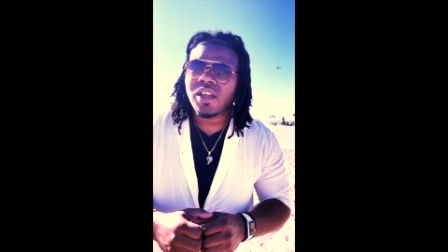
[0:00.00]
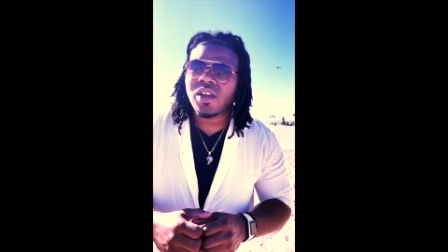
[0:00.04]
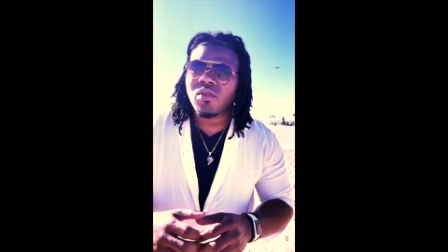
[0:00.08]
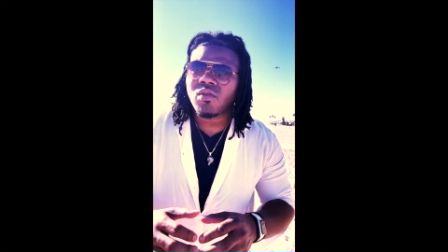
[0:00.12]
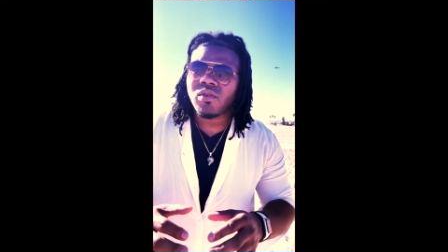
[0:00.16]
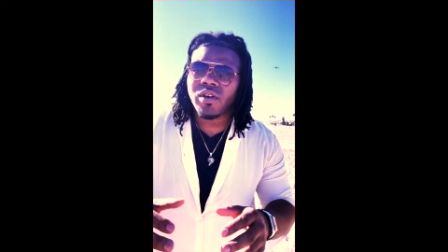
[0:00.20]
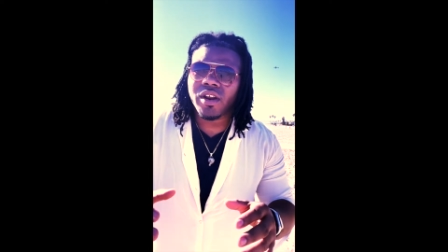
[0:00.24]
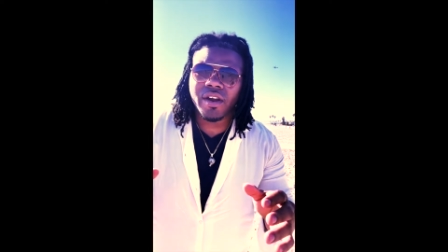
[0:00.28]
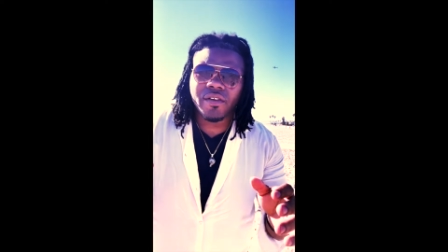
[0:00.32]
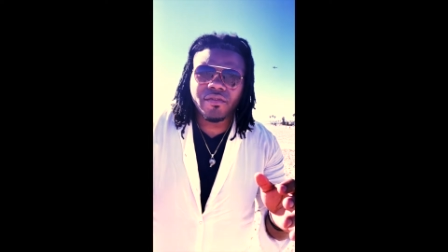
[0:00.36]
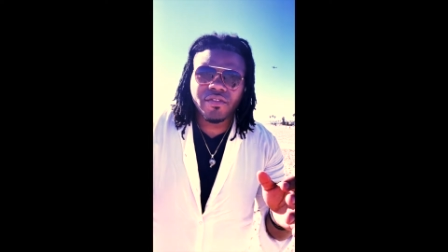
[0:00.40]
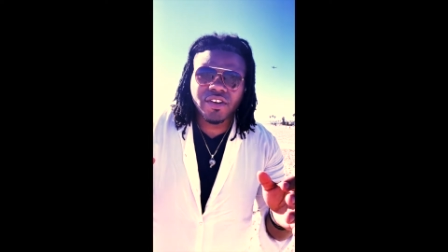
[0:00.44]

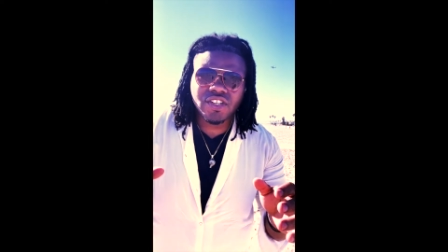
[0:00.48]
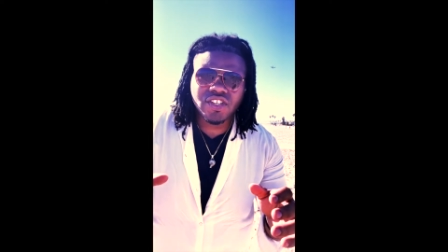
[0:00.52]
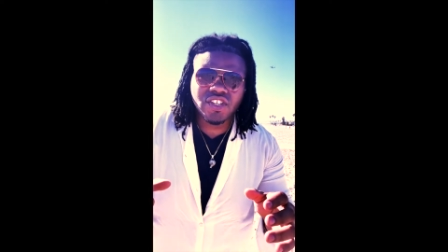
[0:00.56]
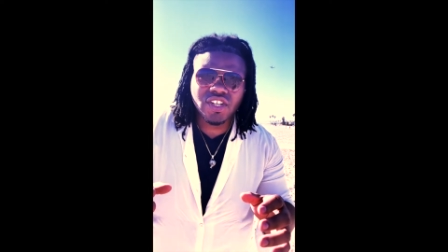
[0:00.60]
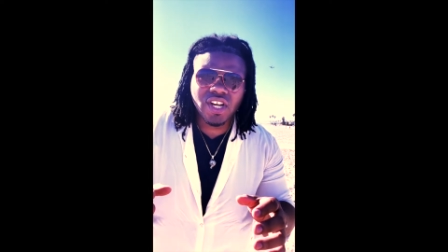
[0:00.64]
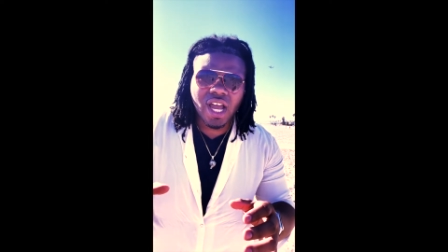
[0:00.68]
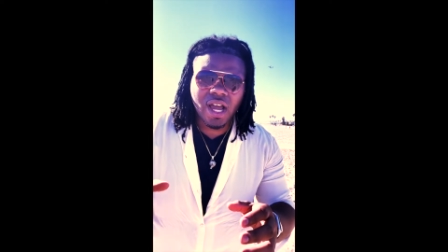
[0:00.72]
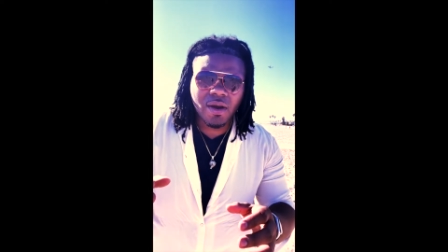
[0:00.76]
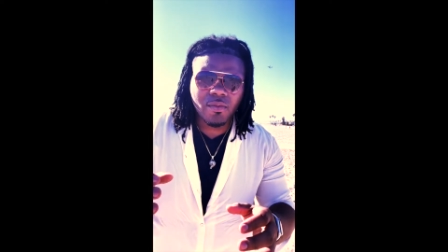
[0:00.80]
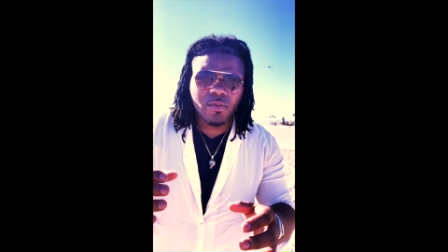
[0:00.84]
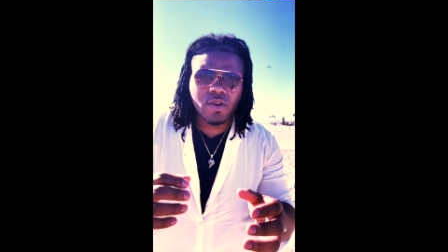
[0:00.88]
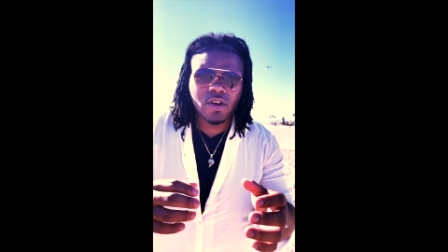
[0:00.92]
whatever
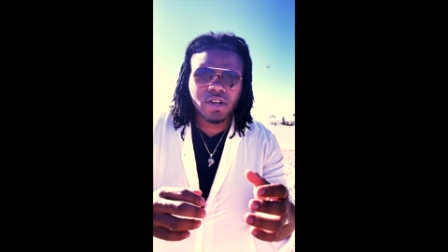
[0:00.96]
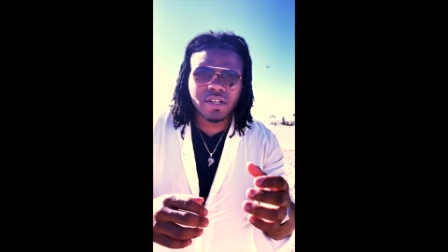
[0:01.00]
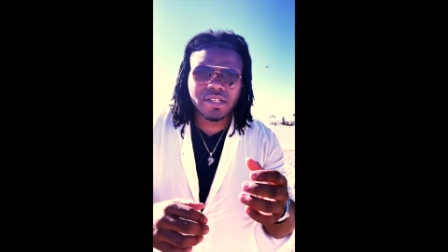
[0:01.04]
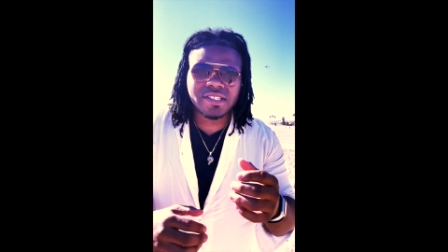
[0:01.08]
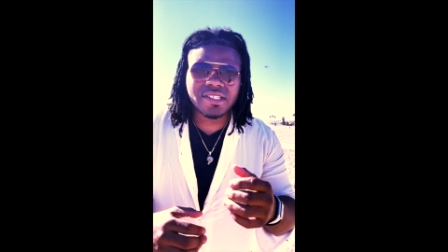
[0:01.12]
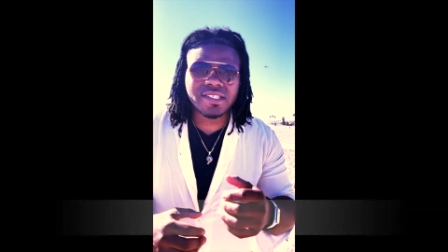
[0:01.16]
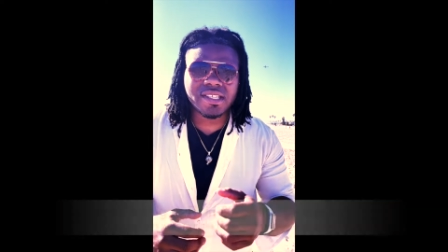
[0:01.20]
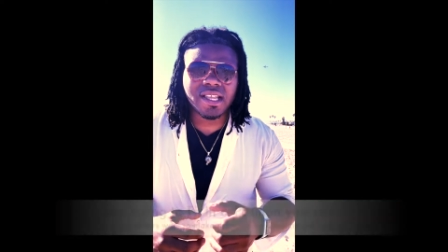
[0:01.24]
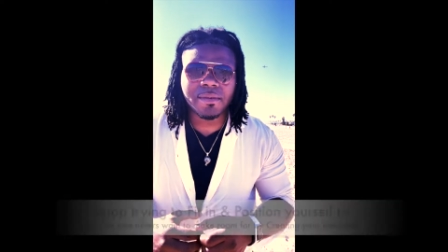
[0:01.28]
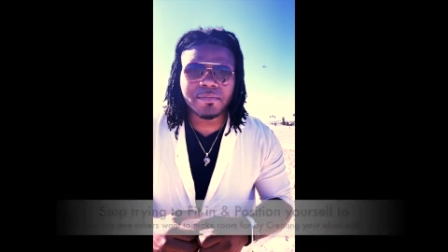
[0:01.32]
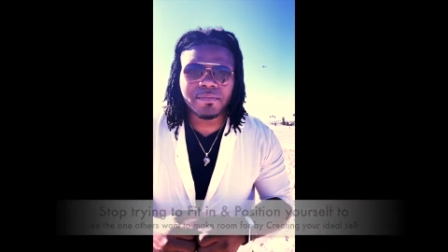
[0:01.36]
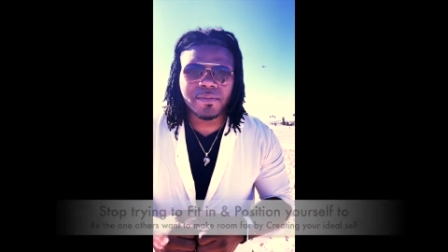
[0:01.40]
job will
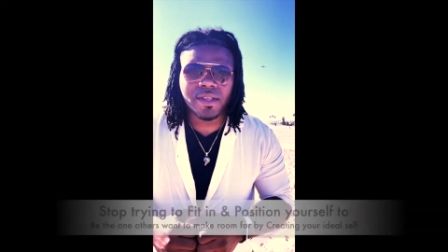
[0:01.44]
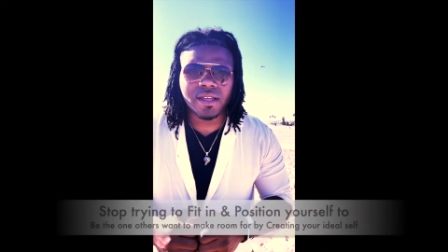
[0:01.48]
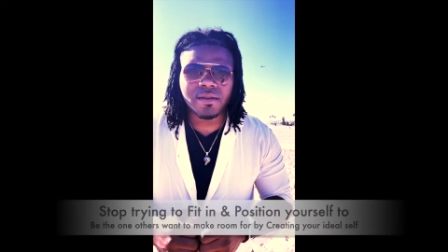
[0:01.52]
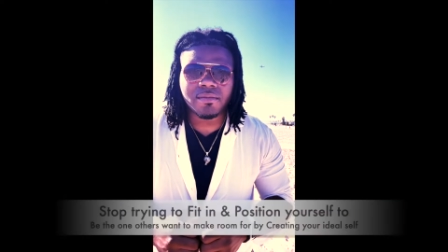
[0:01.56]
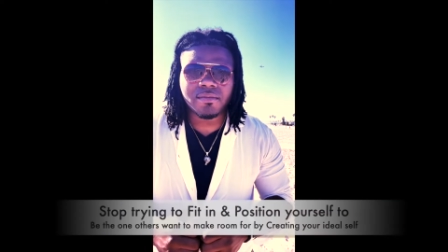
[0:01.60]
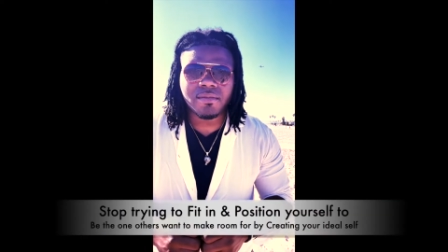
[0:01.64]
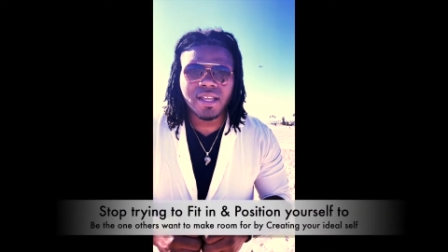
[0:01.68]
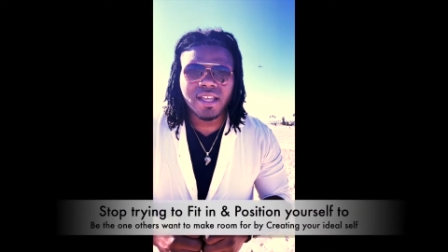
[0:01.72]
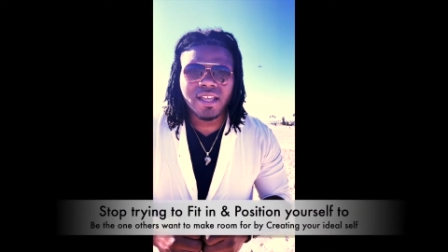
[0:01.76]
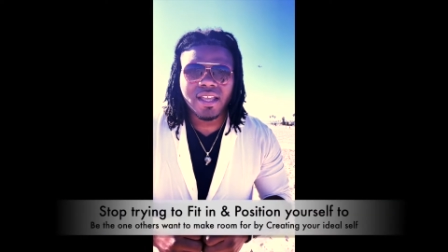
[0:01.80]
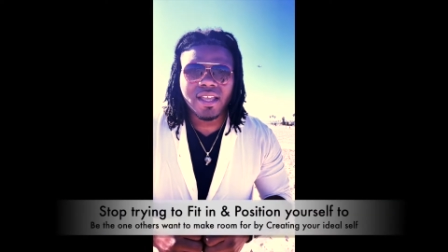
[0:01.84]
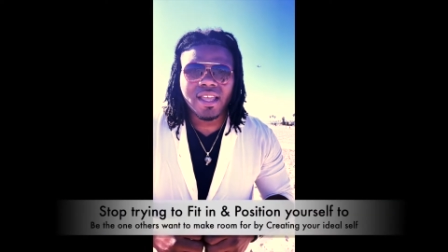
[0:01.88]
accept them,